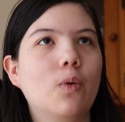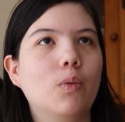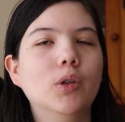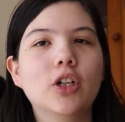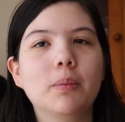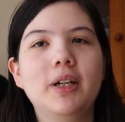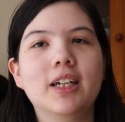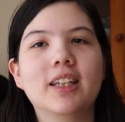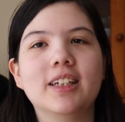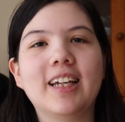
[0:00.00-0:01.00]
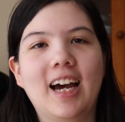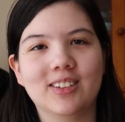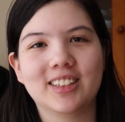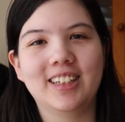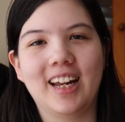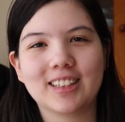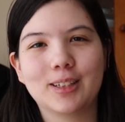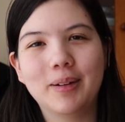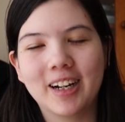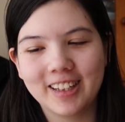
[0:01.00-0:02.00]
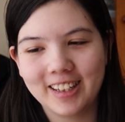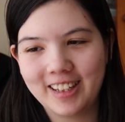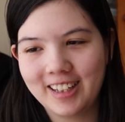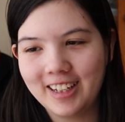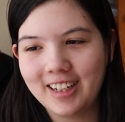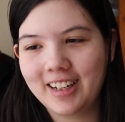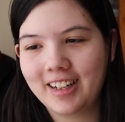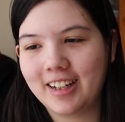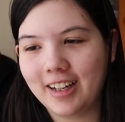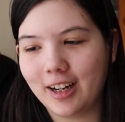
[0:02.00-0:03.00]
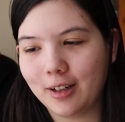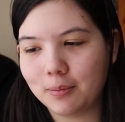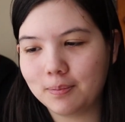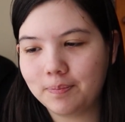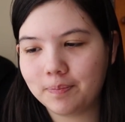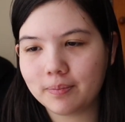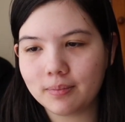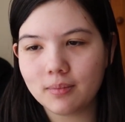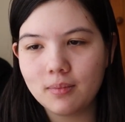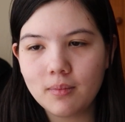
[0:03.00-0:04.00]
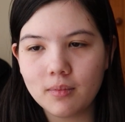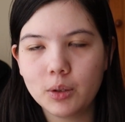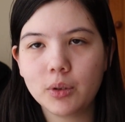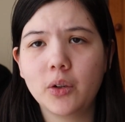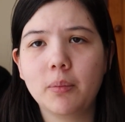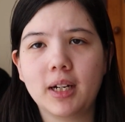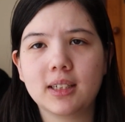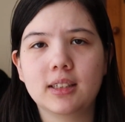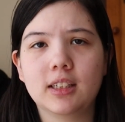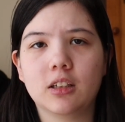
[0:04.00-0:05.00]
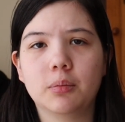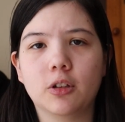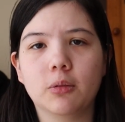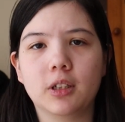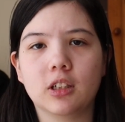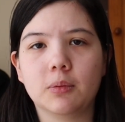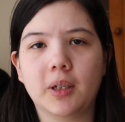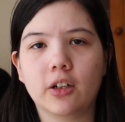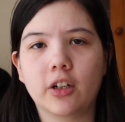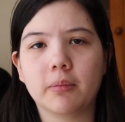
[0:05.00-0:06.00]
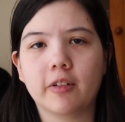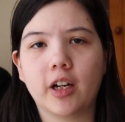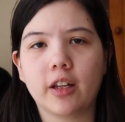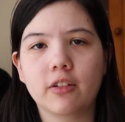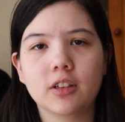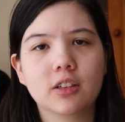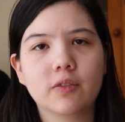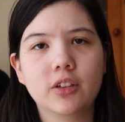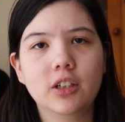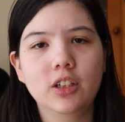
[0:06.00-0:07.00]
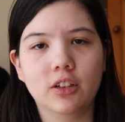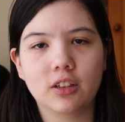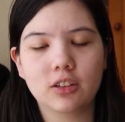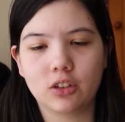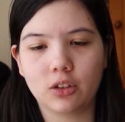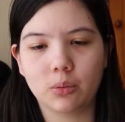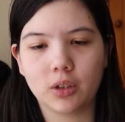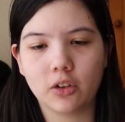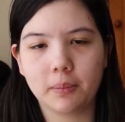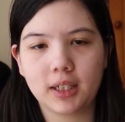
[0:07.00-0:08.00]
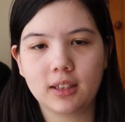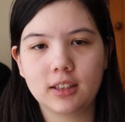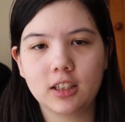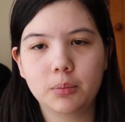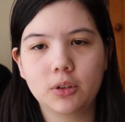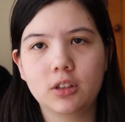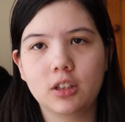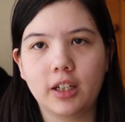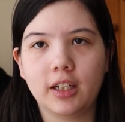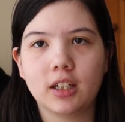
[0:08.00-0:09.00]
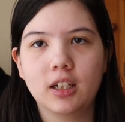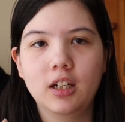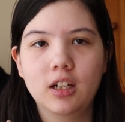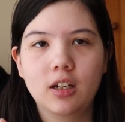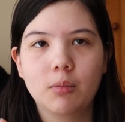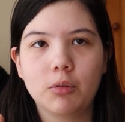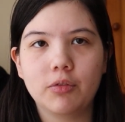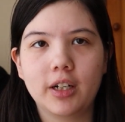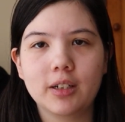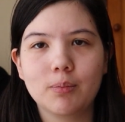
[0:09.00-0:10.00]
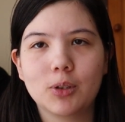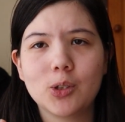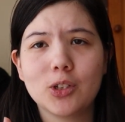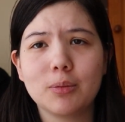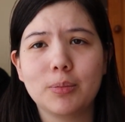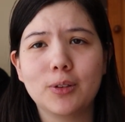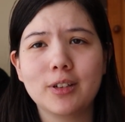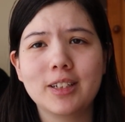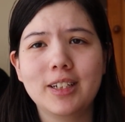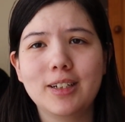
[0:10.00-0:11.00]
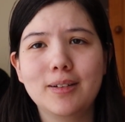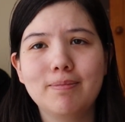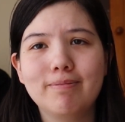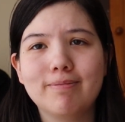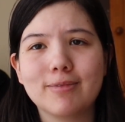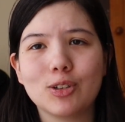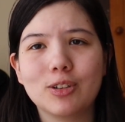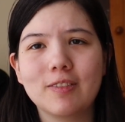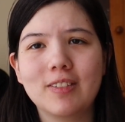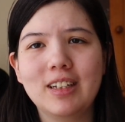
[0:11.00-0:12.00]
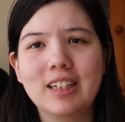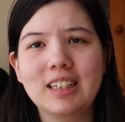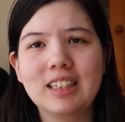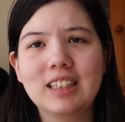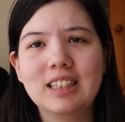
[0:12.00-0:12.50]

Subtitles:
will not be in this house next month. We're going back to Singapore because my grandfather isn't very good, so we're going back to Singapore to like provide moral support to him, sort of thing.